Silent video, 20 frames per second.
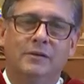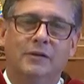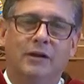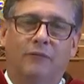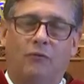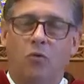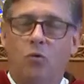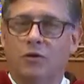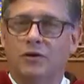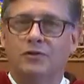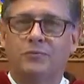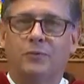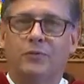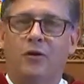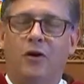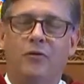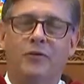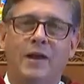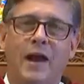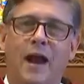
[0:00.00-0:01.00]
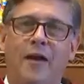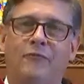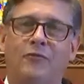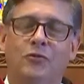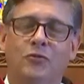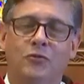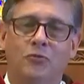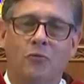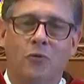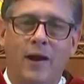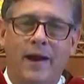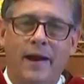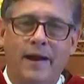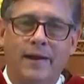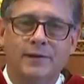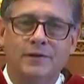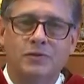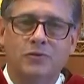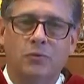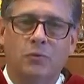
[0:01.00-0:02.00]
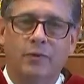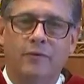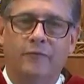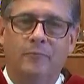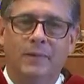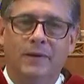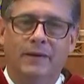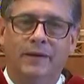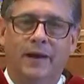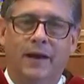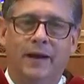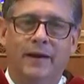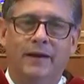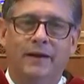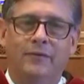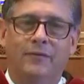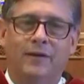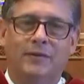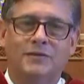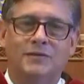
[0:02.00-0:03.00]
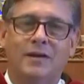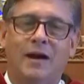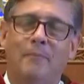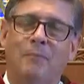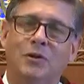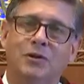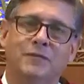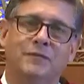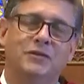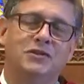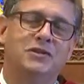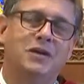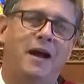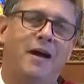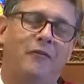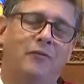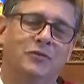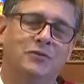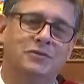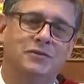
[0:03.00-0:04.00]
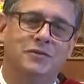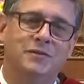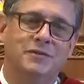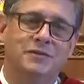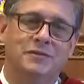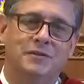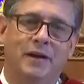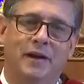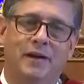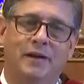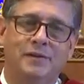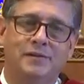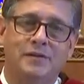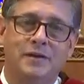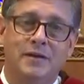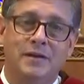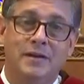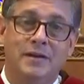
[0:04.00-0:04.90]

Of course, with all the afternoon rains we've been getting, that's not much of a challenge these days.